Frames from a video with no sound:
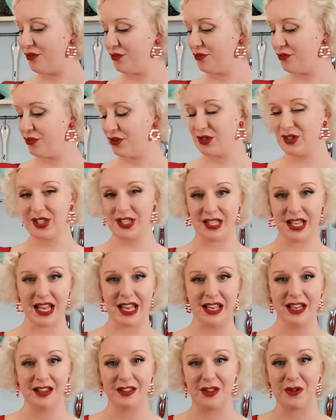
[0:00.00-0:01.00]

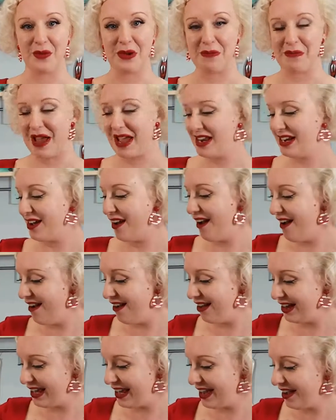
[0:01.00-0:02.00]
frosting that we made
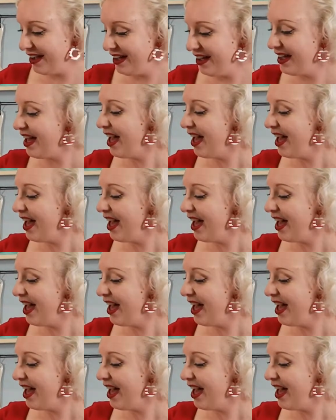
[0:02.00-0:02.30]
earlier,